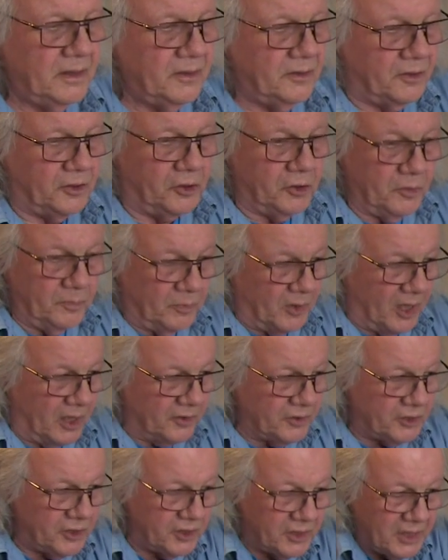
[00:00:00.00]
The two
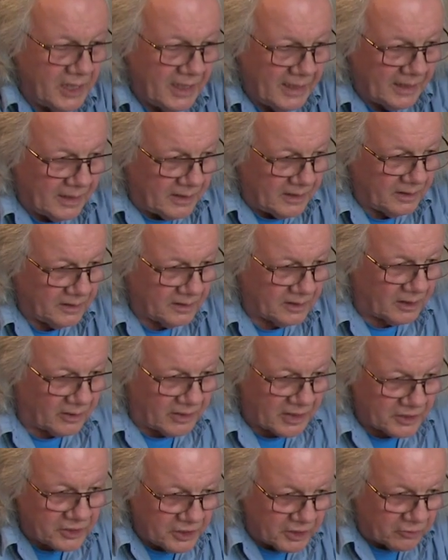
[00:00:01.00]
branches here are
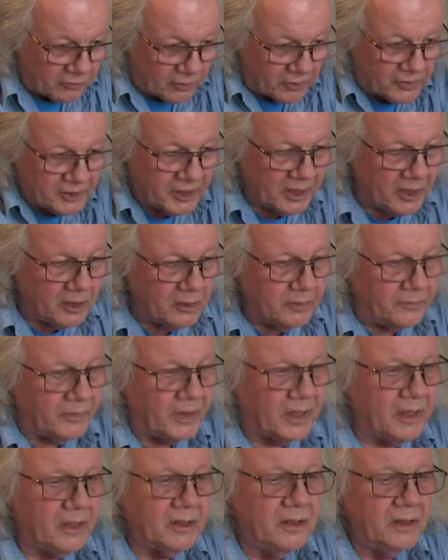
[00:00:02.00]
actually crossing
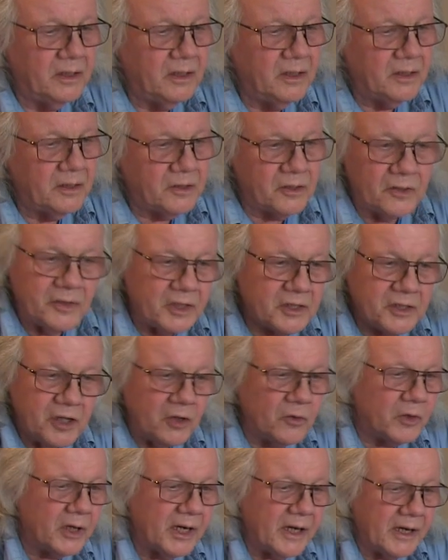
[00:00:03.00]
over, so there's
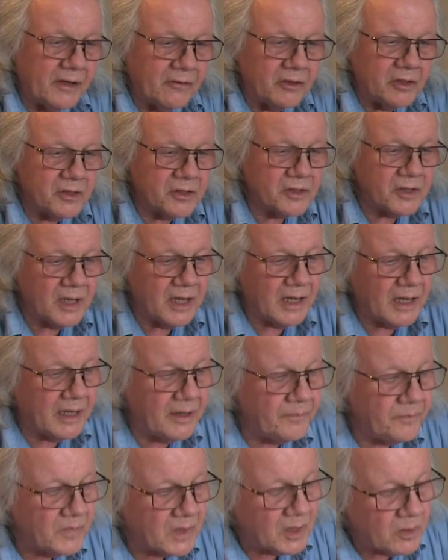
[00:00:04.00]
no clearance there,
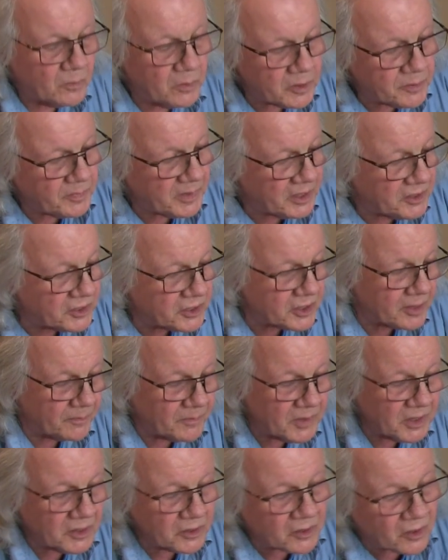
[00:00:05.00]
which means
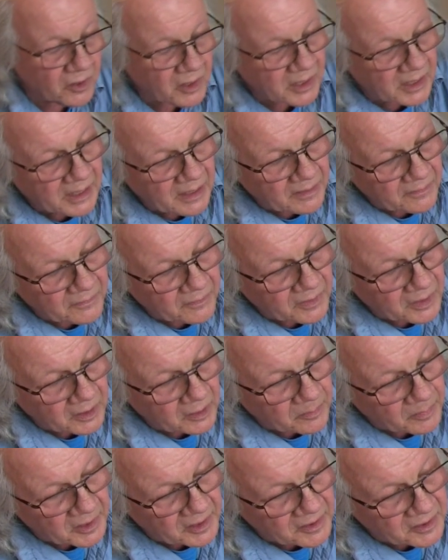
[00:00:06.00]
something's got to give, and it
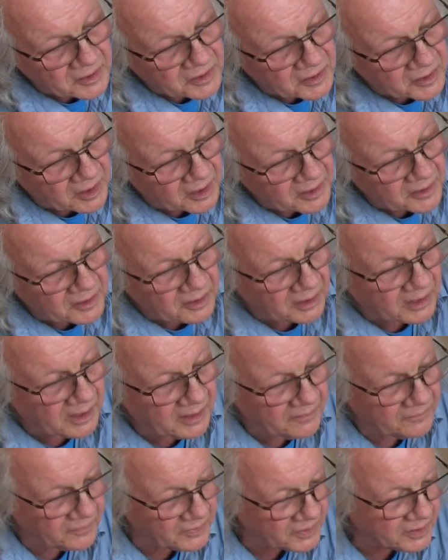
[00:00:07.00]
will be this side that
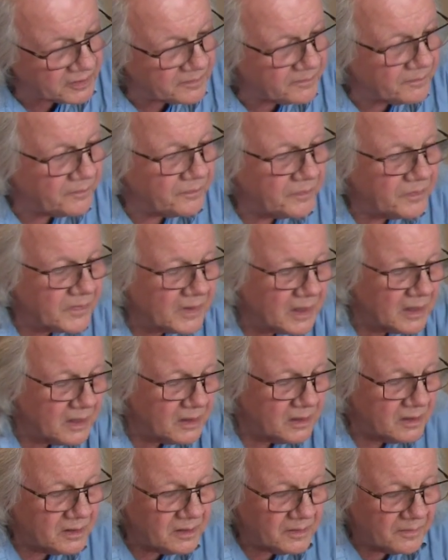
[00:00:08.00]
gives.
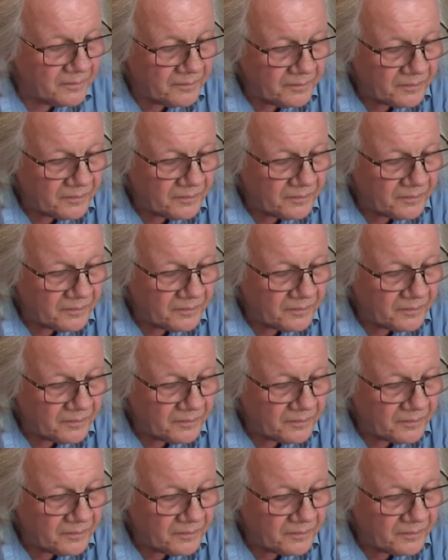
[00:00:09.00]
And